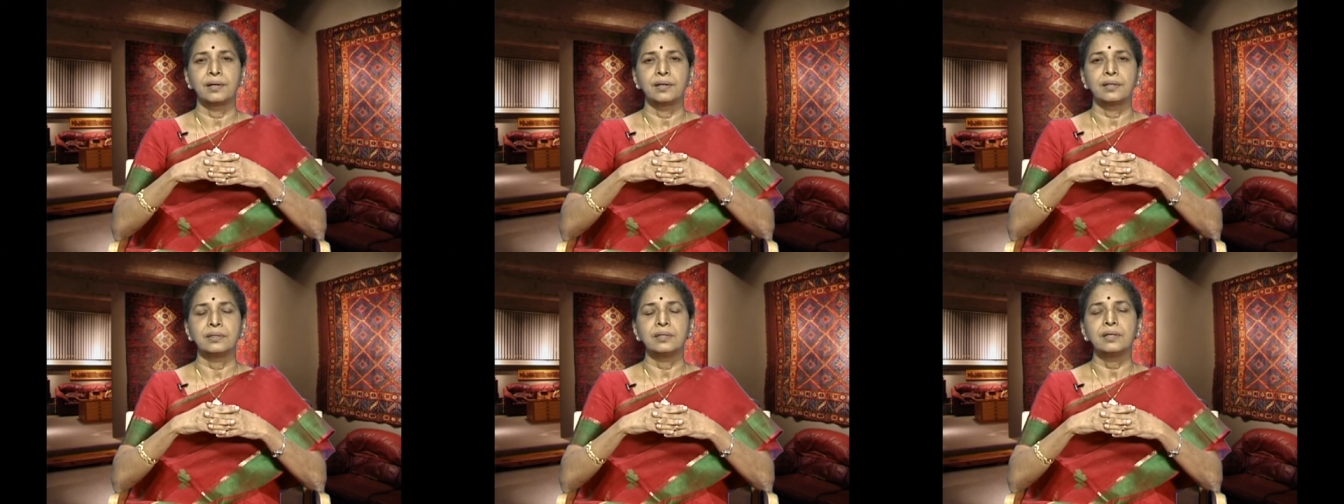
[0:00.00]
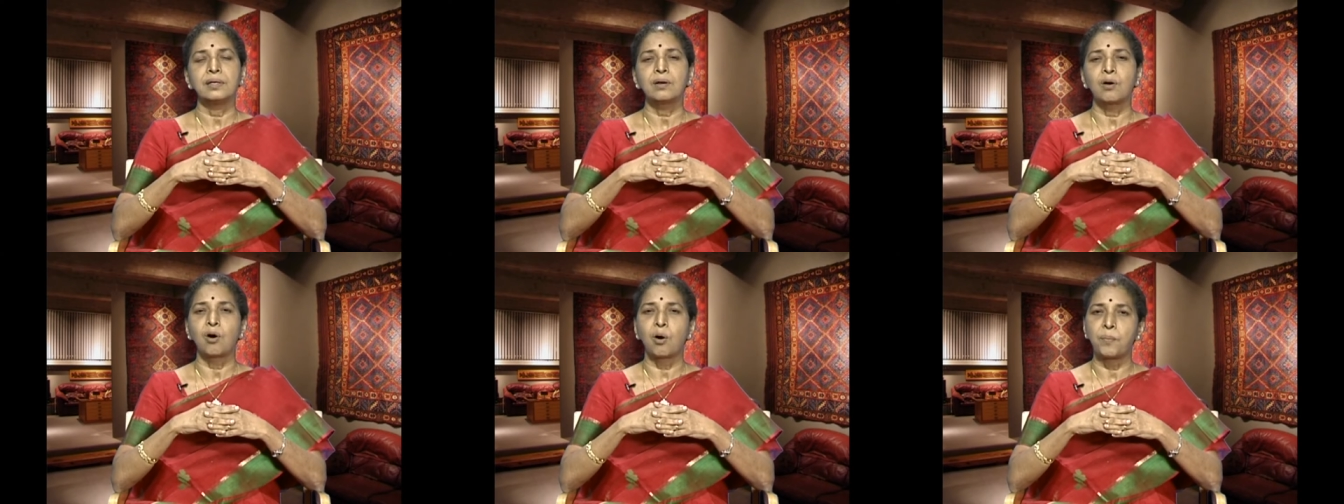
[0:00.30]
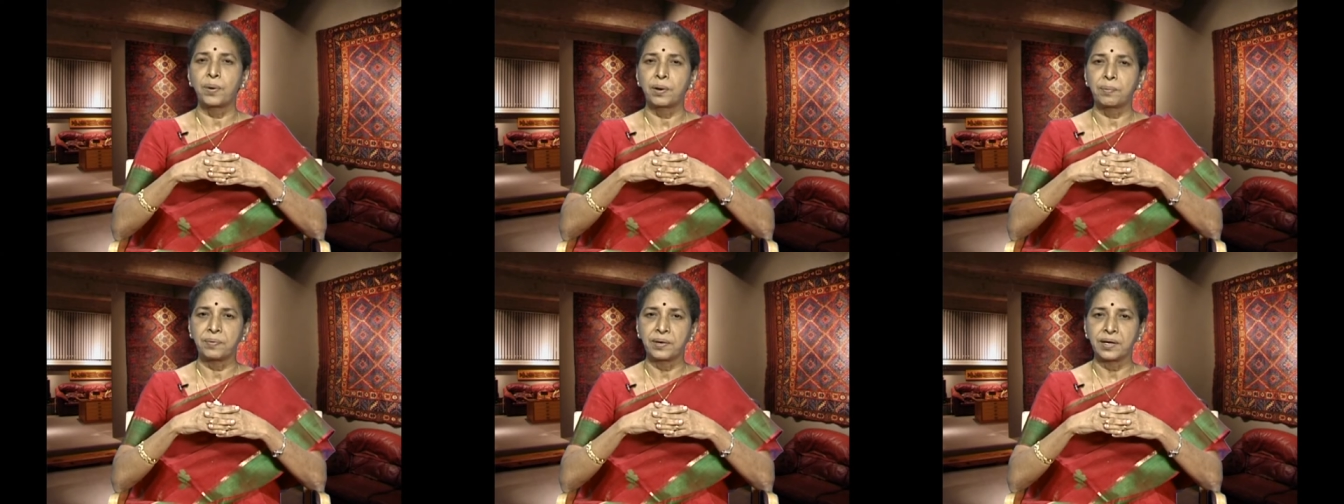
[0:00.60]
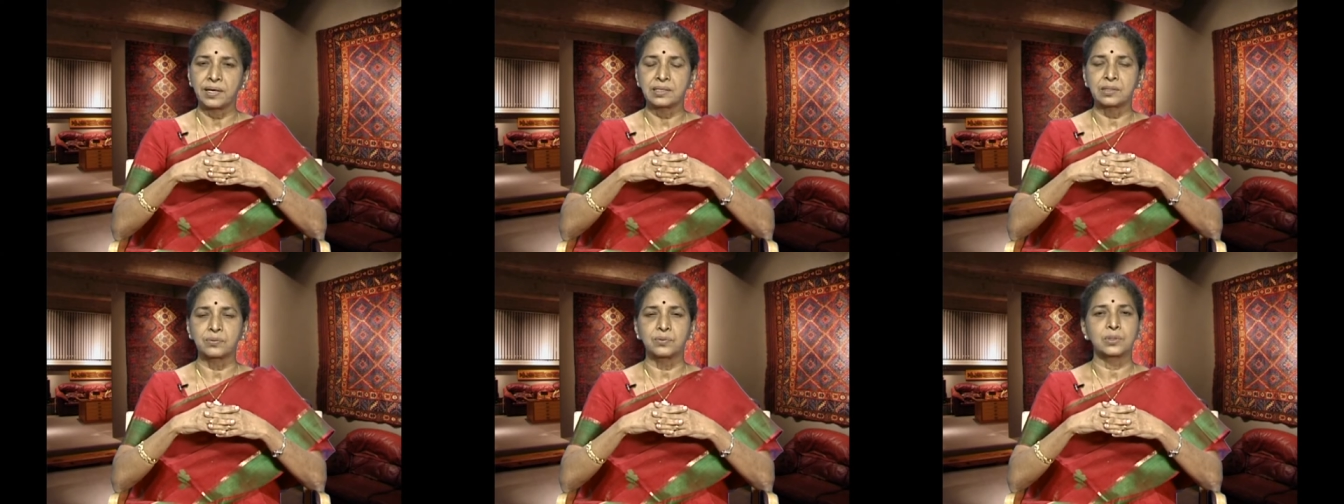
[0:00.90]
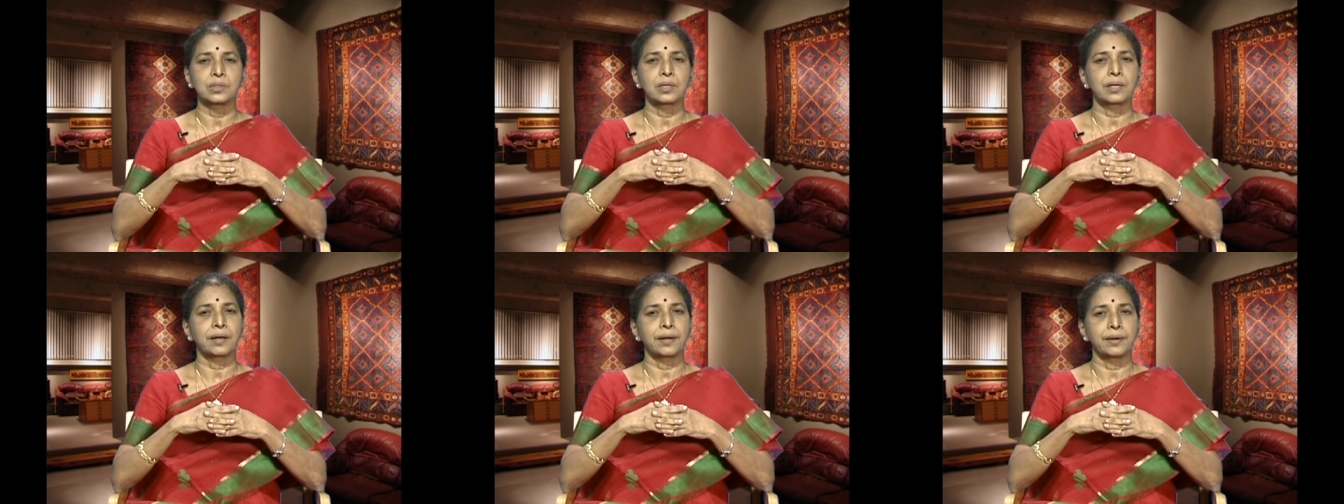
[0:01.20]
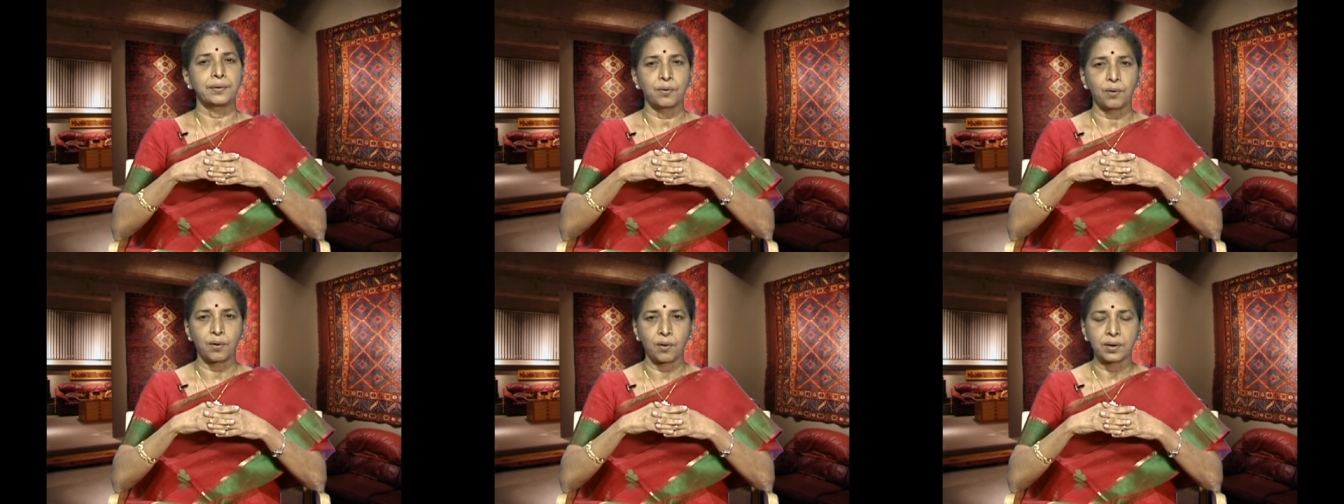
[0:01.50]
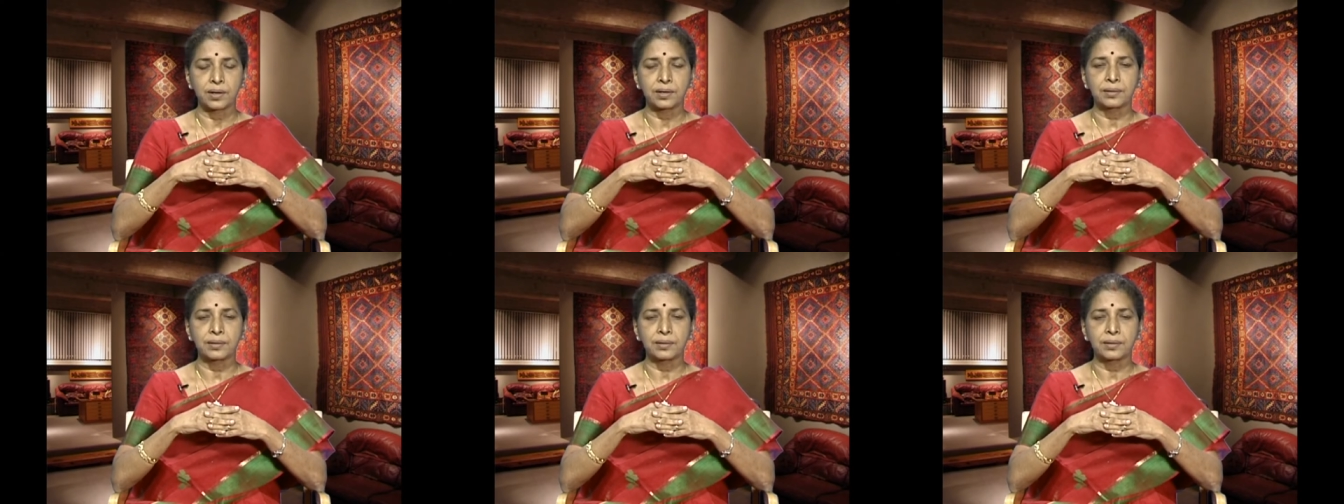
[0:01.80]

the copper plates which are red hot.